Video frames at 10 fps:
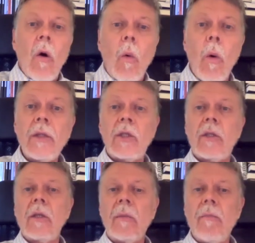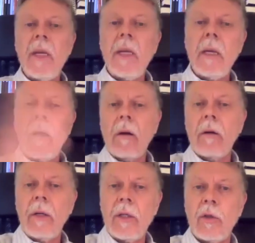Once the media
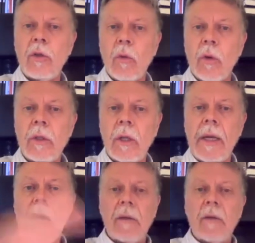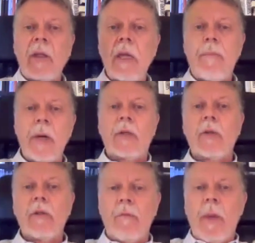utterly distorts it, again, seeing
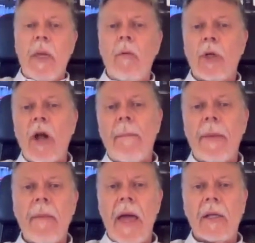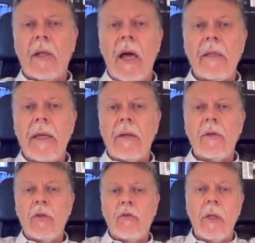pictures of people with shopping bags lying dead on
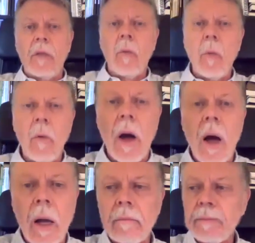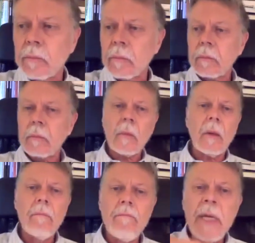the street in Wuhan,
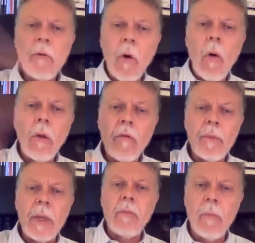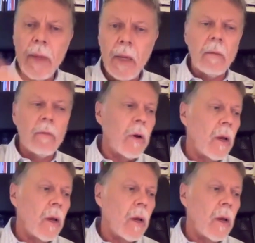B-roll of people being